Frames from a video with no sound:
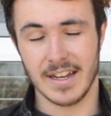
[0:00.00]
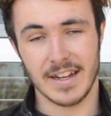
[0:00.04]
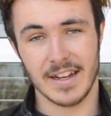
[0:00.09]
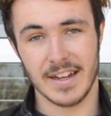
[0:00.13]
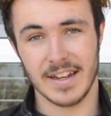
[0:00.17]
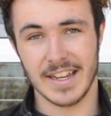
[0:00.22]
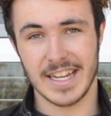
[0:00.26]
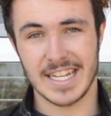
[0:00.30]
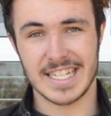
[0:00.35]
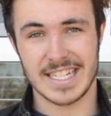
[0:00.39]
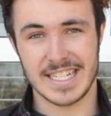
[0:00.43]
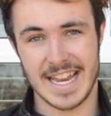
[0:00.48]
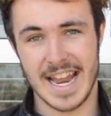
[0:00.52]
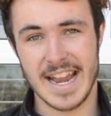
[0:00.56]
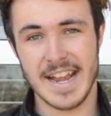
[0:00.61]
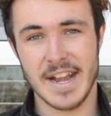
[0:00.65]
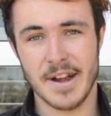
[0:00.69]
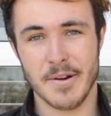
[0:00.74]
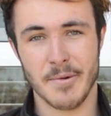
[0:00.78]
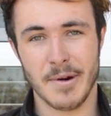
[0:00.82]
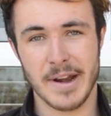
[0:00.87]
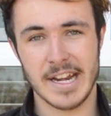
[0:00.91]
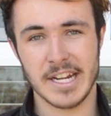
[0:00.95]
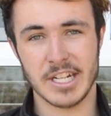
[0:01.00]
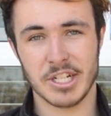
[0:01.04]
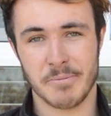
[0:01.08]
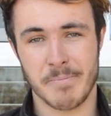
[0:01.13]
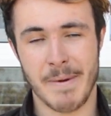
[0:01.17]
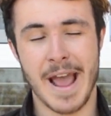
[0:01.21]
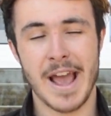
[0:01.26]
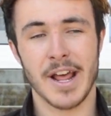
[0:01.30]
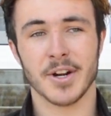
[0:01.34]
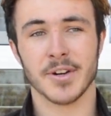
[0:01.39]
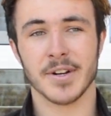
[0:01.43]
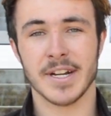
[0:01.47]
extended range
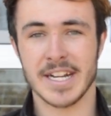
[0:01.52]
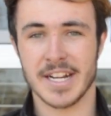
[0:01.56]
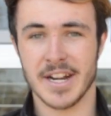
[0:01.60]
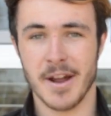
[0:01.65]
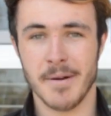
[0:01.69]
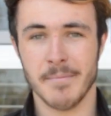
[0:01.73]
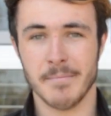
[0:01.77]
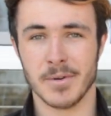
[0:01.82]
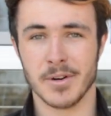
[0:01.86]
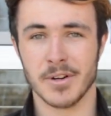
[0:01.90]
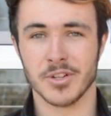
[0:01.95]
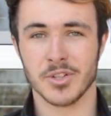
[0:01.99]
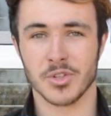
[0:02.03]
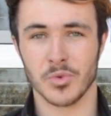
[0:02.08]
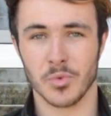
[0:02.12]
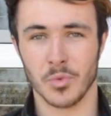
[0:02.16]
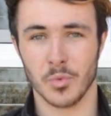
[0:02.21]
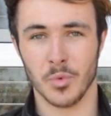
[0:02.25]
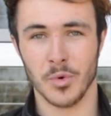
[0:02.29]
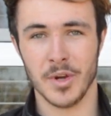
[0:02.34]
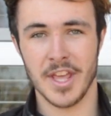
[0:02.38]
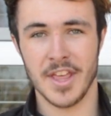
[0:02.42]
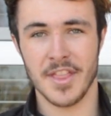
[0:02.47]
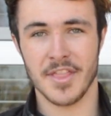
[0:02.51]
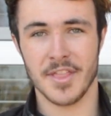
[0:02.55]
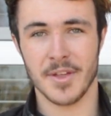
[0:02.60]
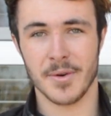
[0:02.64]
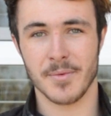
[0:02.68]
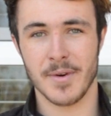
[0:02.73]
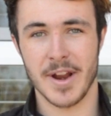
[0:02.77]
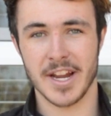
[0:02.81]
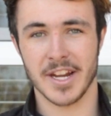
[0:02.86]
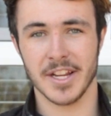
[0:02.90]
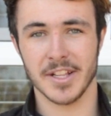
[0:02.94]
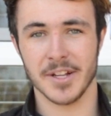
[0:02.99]
battery numbers with the
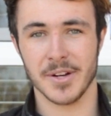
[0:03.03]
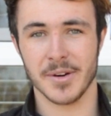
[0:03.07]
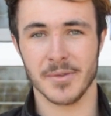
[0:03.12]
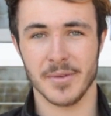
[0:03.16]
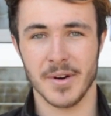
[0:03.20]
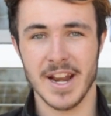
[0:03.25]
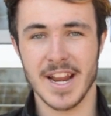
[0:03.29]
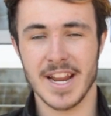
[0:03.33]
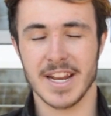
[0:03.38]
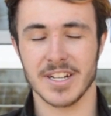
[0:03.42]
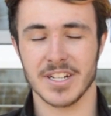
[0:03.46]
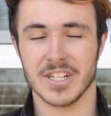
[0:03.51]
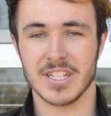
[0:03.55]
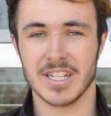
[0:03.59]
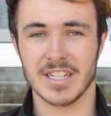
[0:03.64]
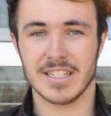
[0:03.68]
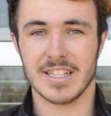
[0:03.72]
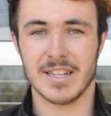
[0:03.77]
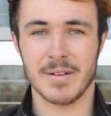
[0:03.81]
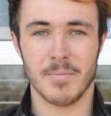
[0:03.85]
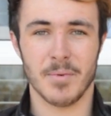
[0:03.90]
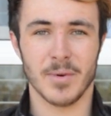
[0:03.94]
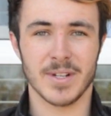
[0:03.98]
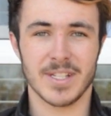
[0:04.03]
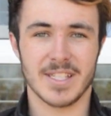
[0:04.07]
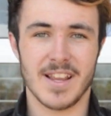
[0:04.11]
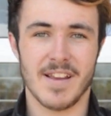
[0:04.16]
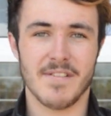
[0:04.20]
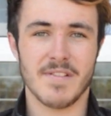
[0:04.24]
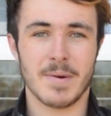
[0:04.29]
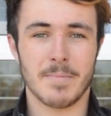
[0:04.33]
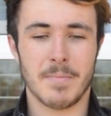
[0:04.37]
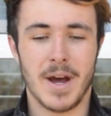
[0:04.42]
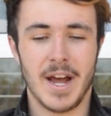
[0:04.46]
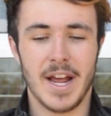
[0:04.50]
regular range,
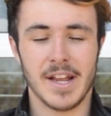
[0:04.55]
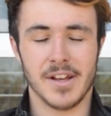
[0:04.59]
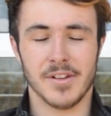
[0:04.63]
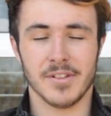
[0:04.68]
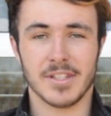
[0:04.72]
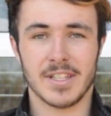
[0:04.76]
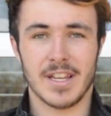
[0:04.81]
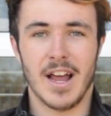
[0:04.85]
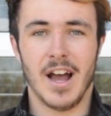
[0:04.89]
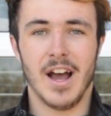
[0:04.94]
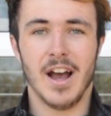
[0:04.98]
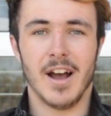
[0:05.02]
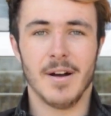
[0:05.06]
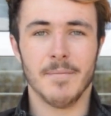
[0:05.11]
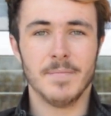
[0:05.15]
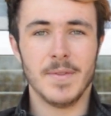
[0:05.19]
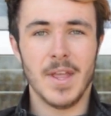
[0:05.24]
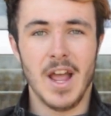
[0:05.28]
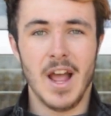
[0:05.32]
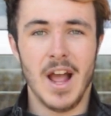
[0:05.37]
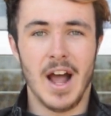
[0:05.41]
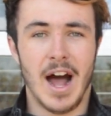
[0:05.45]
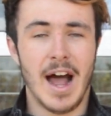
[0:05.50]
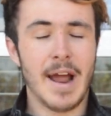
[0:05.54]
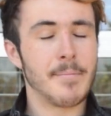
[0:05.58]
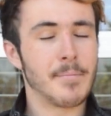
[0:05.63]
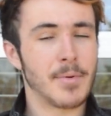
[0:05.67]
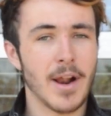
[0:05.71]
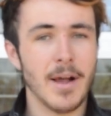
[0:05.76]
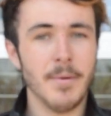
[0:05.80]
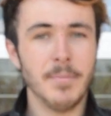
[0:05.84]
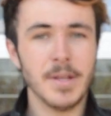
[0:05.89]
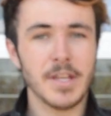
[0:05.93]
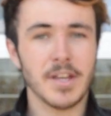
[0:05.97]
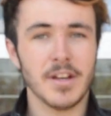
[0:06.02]
16.7 miles. I
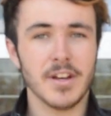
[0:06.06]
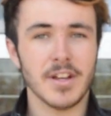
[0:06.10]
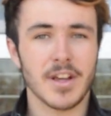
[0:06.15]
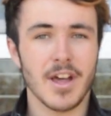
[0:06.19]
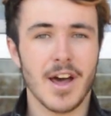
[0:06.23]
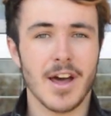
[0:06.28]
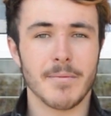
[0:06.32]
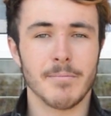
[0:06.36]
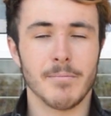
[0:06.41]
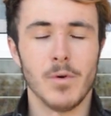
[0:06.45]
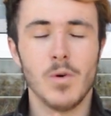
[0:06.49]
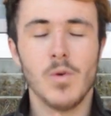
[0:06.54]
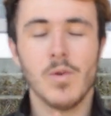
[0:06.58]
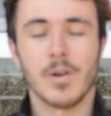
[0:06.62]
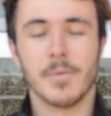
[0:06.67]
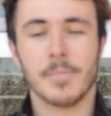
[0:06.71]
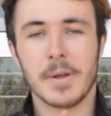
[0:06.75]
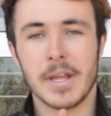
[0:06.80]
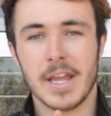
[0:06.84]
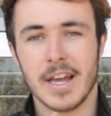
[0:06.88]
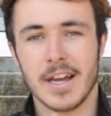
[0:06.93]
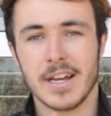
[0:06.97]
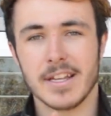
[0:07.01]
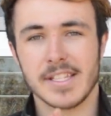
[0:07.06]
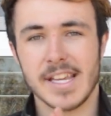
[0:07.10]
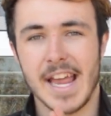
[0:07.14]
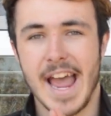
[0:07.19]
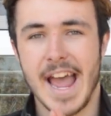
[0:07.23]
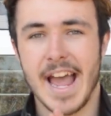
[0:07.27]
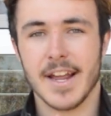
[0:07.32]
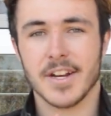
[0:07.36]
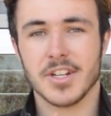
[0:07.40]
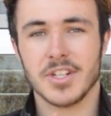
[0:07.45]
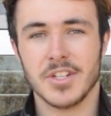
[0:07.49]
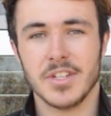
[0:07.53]
probably could have gone more because
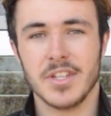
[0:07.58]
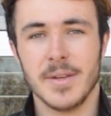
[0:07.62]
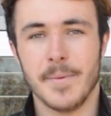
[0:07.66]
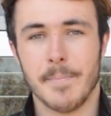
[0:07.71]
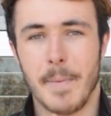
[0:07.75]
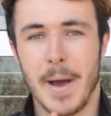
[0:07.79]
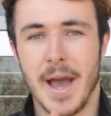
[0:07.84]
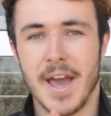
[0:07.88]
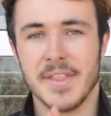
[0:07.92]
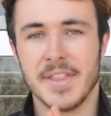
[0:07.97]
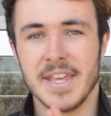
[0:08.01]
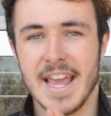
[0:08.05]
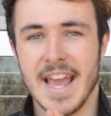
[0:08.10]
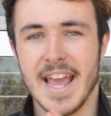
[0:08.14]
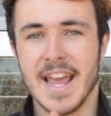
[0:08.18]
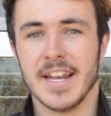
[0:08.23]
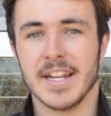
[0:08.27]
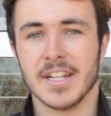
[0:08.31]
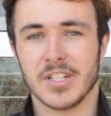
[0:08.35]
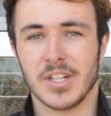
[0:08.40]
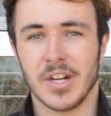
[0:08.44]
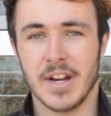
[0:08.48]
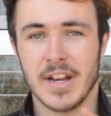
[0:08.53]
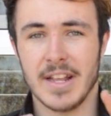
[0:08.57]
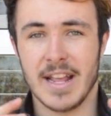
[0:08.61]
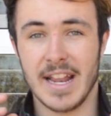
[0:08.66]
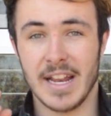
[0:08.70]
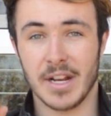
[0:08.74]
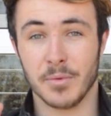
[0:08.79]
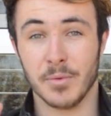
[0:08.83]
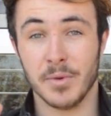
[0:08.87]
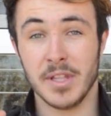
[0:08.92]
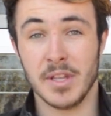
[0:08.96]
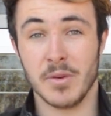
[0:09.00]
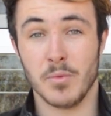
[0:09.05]
actually by the end it started getting
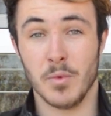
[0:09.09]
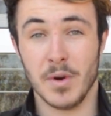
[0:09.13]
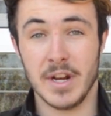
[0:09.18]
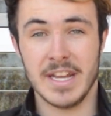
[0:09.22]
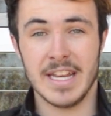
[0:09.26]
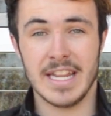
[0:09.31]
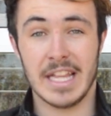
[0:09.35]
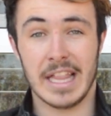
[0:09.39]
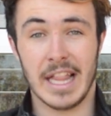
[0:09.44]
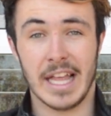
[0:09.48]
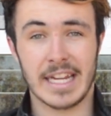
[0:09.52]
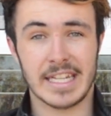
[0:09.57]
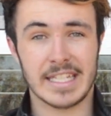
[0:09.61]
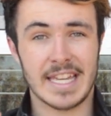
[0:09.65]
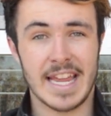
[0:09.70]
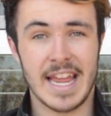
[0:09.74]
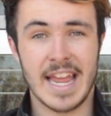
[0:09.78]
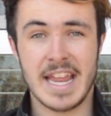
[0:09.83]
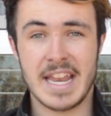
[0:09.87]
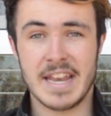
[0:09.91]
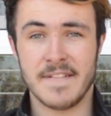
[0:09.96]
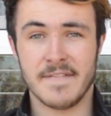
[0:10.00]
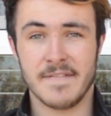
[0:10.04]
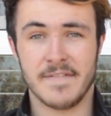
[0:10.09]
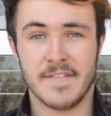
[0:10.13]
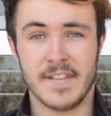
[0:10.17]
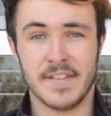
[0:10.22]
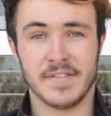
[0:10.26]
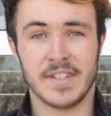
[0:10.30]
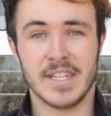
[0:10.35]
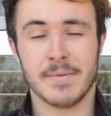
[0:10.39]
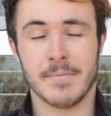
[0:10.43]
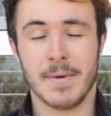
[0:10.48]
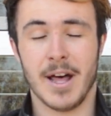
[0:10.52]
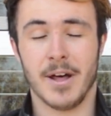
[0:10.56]
really windy, like
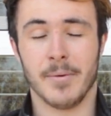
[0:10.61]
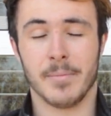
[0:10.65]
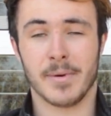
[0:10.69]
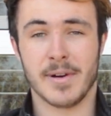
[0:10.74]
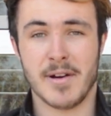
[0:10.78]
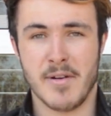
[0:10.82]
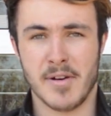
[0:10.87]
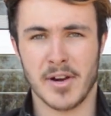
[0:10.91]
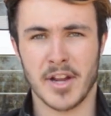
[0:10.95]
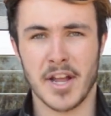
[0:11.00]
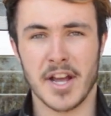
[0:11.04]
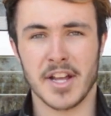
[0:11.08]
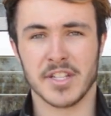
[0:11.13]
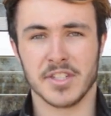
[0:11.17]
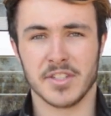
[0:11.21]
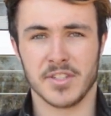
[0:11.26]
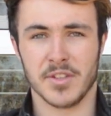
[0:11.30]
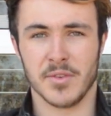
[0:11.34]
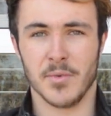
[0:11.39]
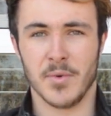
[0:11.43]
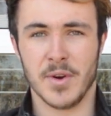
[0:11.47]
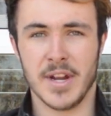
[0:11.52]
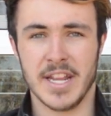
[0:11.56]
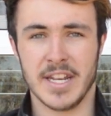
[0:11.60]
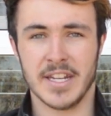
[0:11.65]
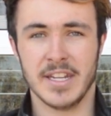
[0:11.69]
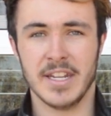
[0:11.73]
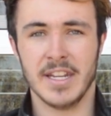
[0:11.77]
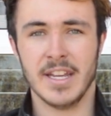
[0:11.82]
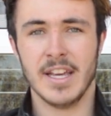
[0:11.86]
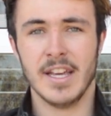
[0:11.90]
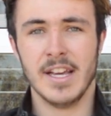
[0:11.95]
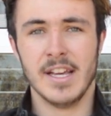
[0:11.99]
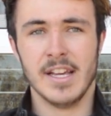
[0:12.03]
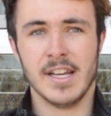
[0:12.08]
10-15 mile per hour gusts of wind.
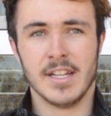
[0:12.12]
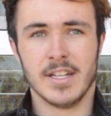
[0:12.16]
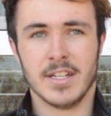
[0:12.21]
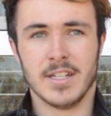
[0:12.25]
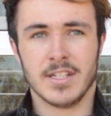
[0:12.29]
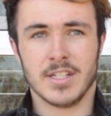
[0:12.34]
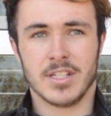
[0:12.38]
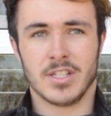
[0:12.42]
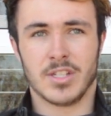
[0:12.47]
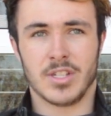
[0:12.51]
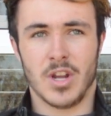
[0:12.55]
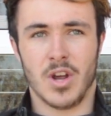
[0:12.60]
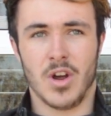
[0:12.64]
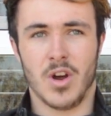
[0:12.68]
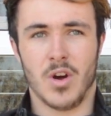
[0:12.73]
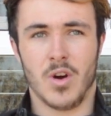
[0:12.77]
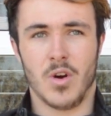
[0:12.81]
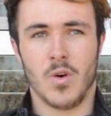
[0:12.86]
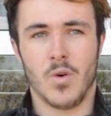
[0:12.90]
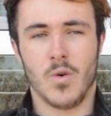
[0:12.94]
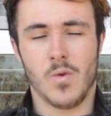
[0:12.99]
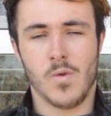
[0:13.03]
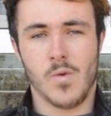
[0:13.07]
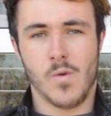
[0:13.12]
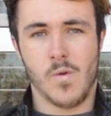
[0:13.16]
So